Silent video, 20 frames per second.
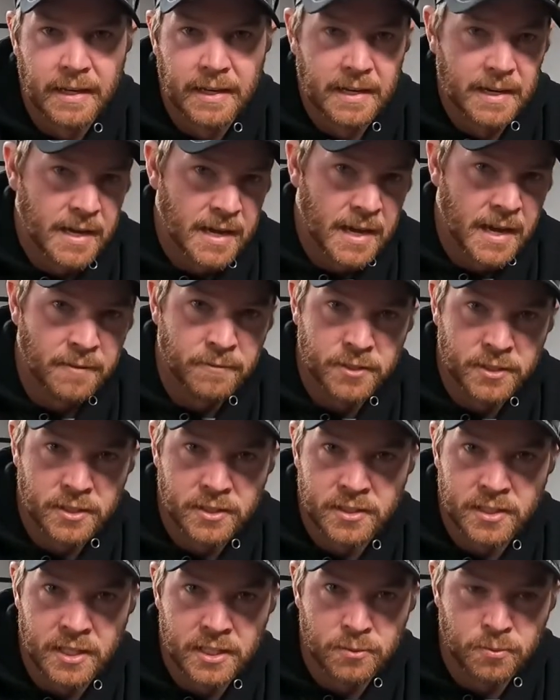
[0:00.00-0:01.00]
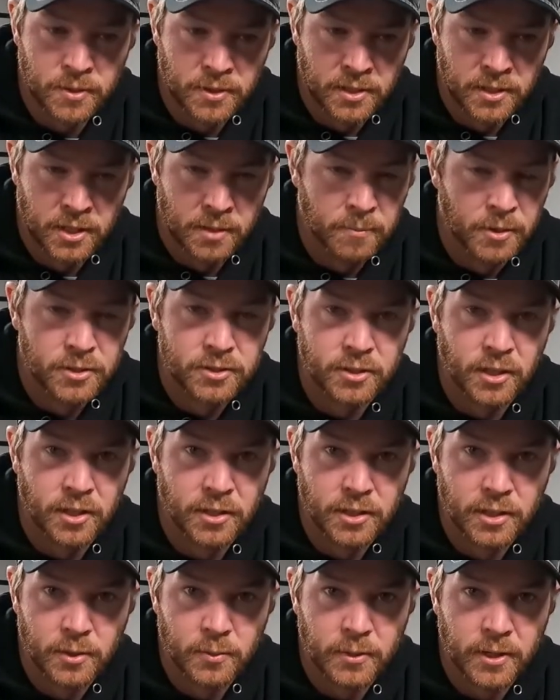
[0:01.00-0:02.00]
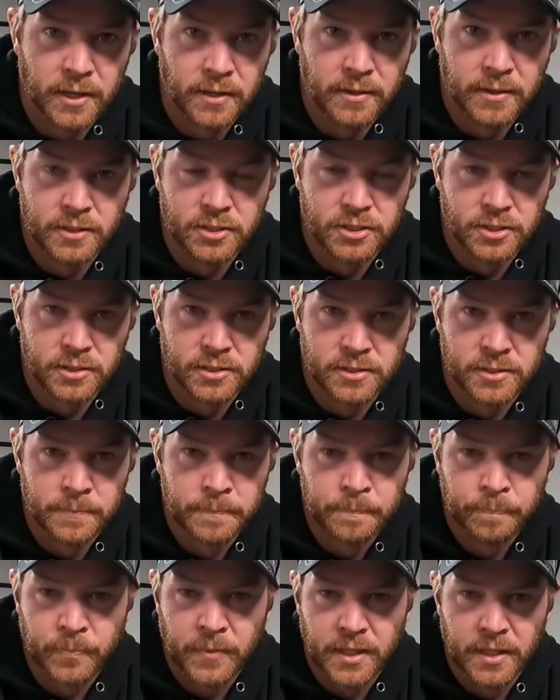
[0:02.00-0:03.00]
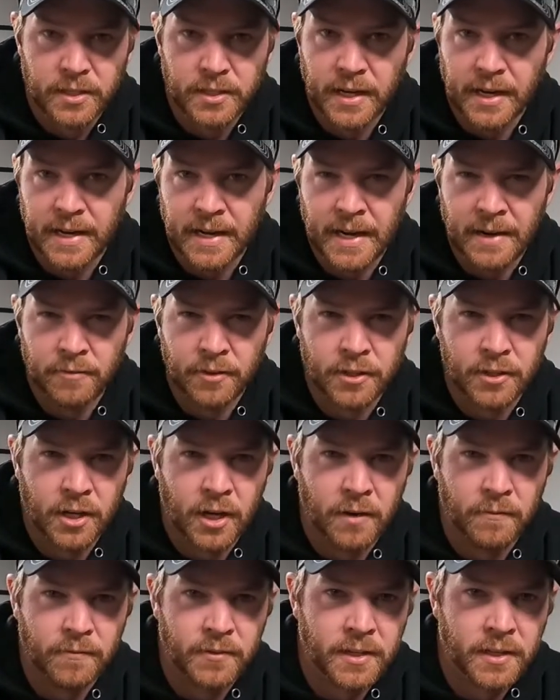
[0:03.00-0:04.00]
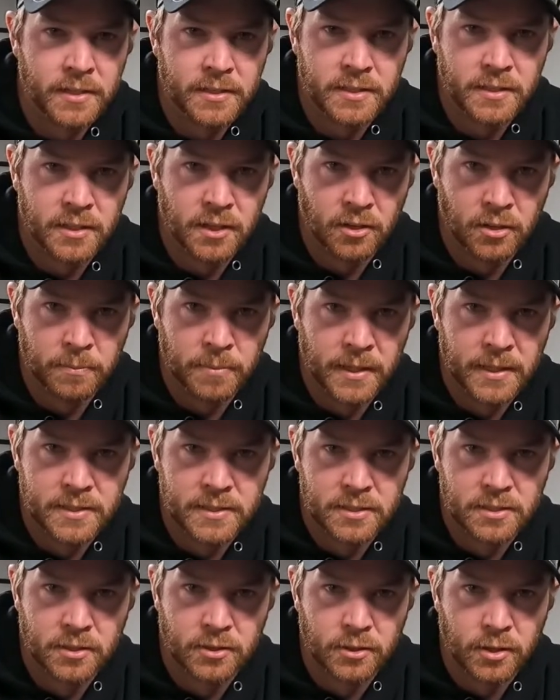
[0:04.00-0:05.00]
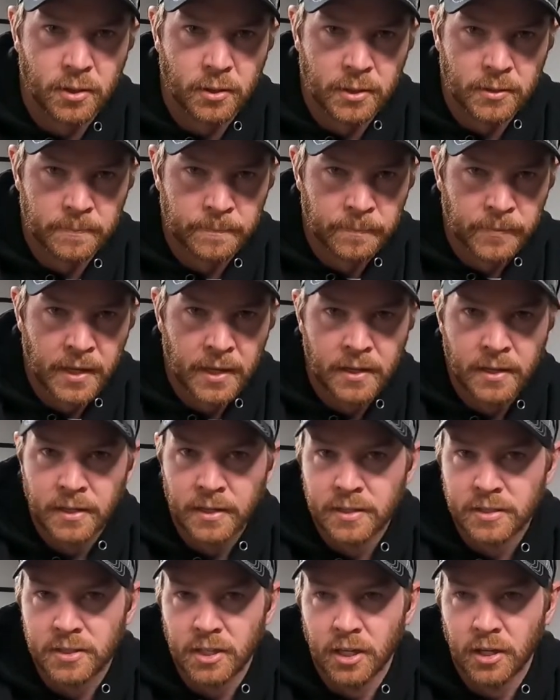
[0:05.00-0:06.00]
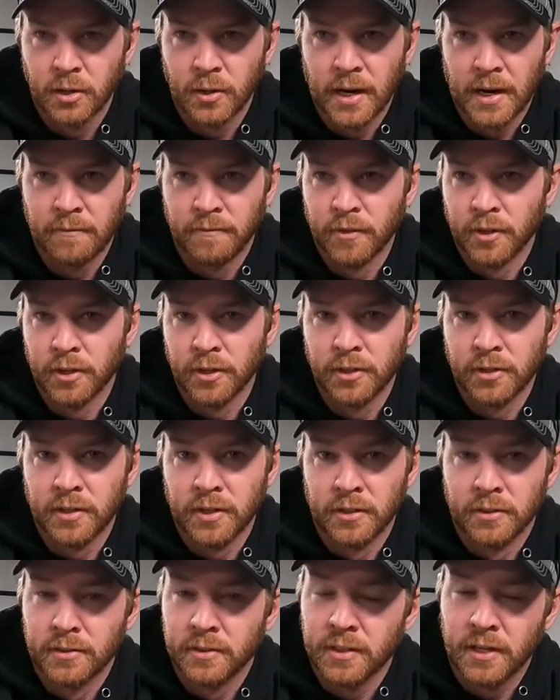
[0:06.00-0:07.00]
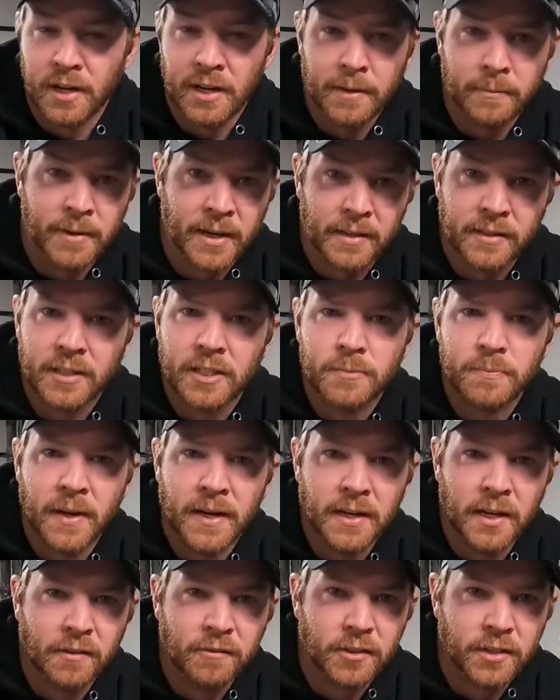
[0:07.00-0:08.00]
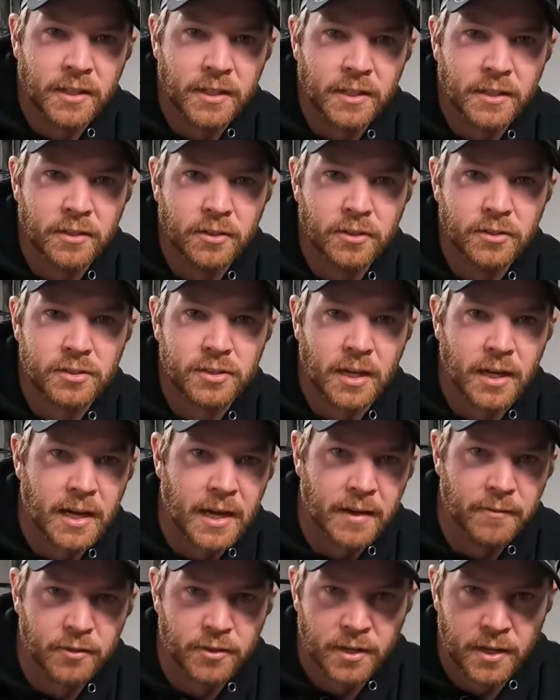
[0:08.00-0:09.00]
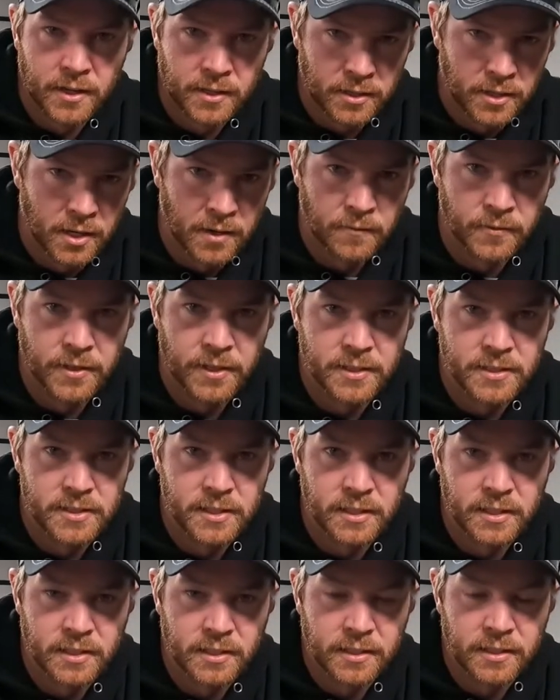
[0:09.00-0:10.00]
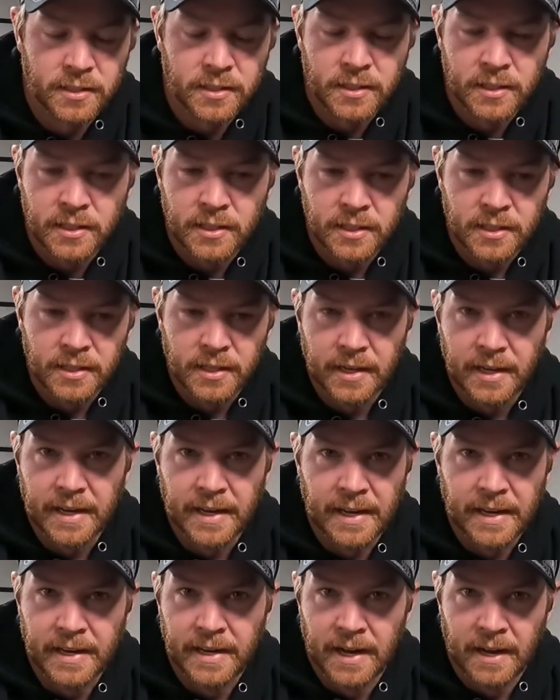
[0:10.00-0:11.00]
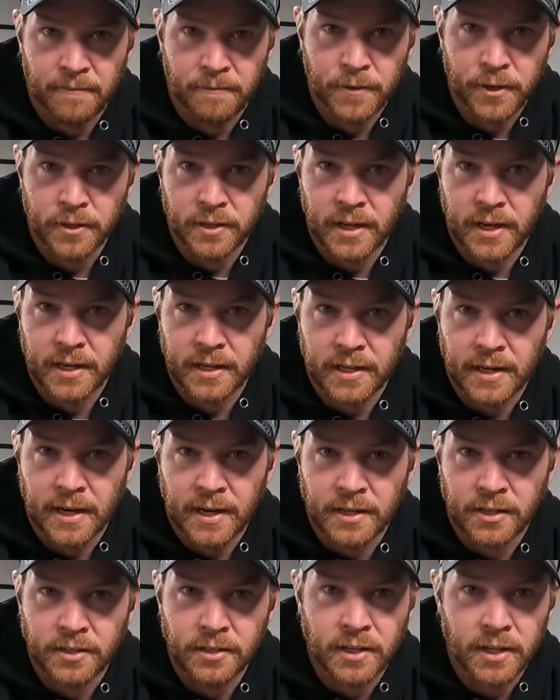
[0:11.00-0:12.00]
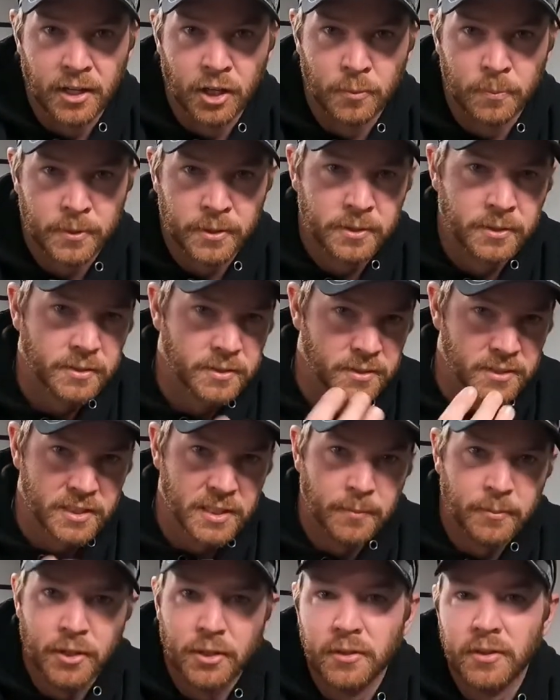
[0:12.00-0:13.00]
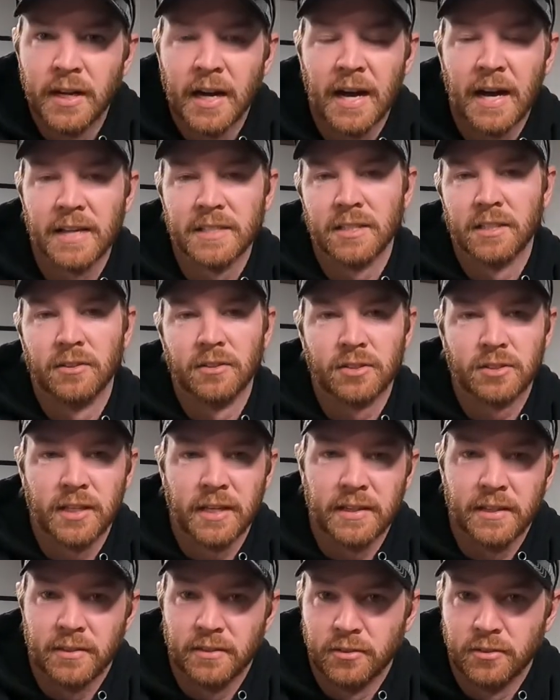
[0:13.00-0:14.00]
and I have success with it almost all year round. It's just, you got to have the confidence and know the places to throw it. So I've learned a lot about this bait over the years. I have a lot of confidence in it, and I feel like I could help some of you guys understand